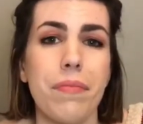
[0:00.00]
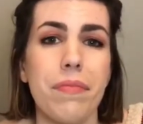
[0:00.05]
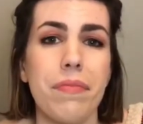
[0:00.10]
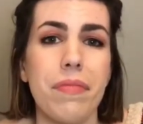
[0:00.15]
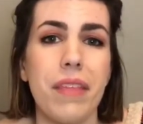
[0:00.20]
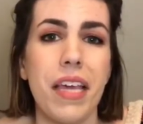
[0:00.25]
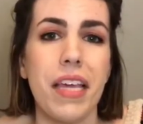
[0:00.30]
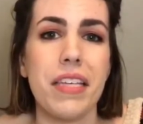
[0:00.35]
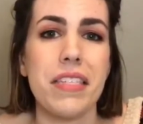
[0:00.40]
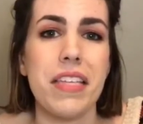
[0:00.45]

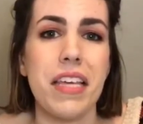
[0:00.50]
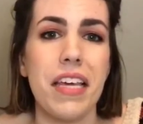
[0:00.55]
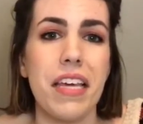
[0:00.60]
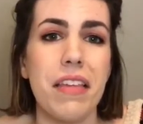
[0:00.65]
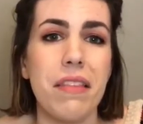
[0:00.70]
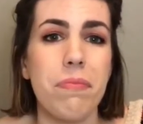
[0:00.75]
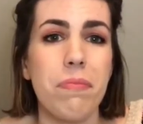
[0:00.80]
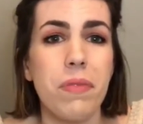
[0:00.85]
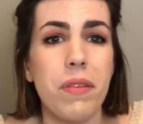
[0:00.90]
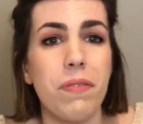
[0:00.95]
Things like
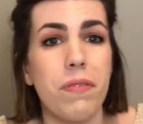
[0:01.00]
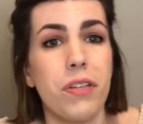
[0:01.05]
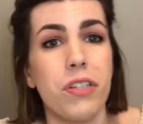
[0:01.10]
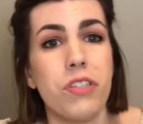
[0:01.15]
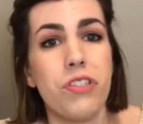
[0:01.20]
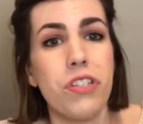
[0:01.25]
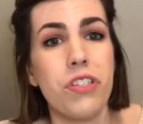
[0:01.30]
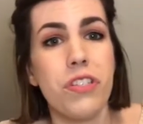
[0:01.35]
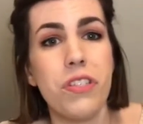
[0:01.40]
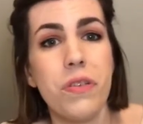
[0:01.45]
The
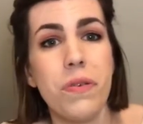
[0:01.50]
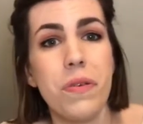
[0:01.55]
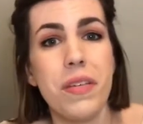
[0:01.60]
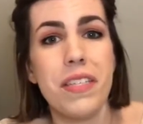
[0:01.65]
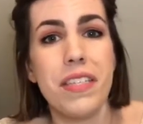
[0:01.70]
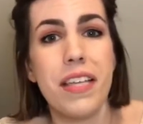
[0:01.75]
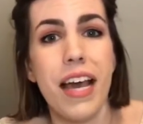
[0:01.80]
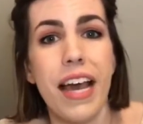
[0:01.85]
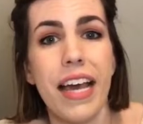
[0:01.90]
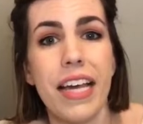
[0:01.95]
Virgin
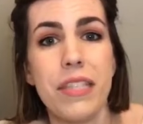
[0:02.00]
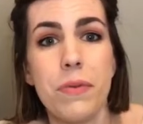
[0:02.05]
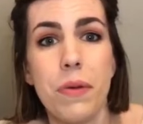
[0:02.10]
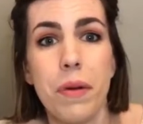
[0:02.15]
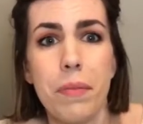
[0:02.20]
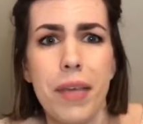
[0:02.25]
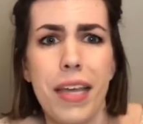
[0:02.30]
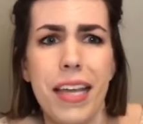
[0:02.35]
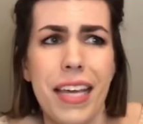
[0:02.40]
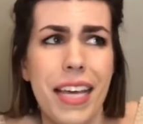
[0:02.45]
Suicides, where
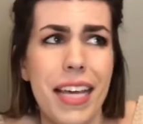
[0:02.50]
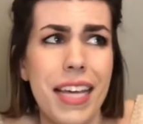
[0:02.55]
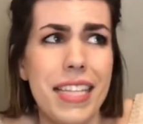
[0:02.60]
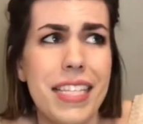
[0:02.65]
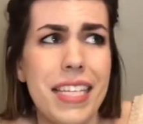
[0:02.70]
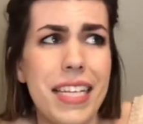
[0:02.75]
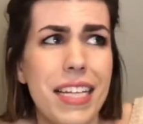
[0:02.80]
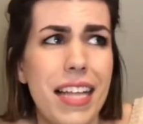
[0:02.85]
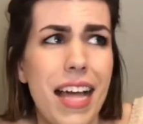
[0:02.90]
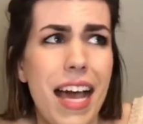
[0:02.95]
I'm like, it's
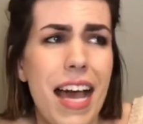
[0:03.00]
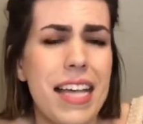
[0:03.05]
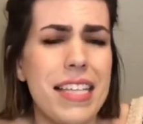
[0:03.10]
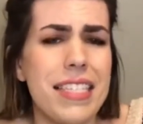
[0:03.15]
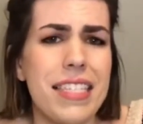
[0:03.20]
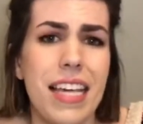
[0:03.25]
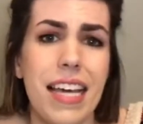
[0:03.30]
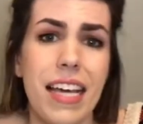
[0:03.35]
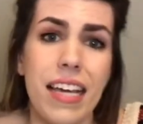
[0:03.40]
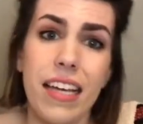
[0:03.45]
a
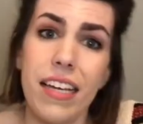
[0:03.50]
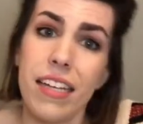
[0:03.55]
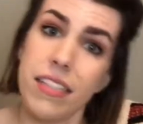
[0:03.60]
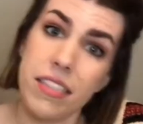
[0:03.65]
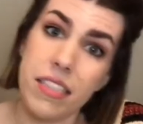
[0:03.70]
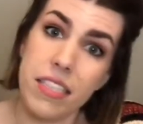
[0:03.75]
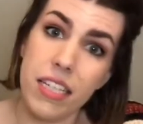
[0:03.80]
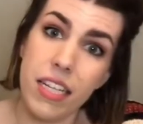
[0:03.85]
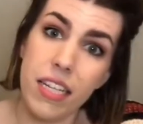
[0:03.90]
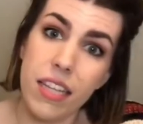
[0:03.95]
classic,
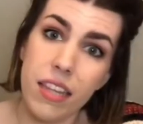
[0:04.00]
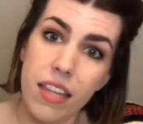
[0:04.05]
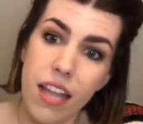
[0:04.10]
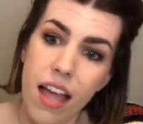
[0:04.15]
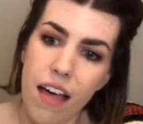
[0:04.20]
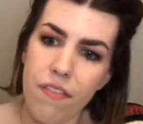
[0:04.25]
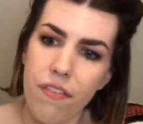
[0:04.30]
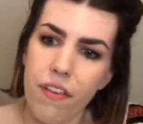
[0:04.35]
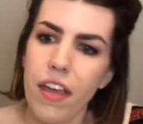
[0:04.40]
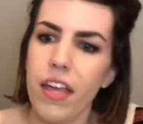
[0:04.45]
didn't
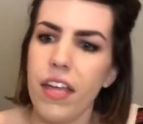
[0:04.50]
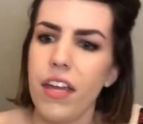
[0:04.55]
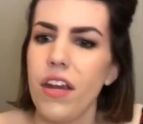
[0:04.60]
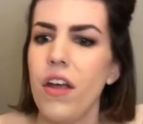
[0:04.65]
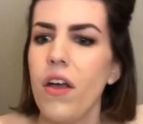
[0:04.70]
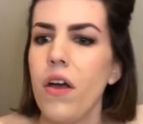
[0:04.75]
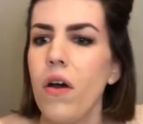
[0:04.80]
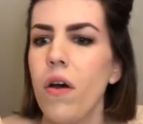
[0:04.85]
love it.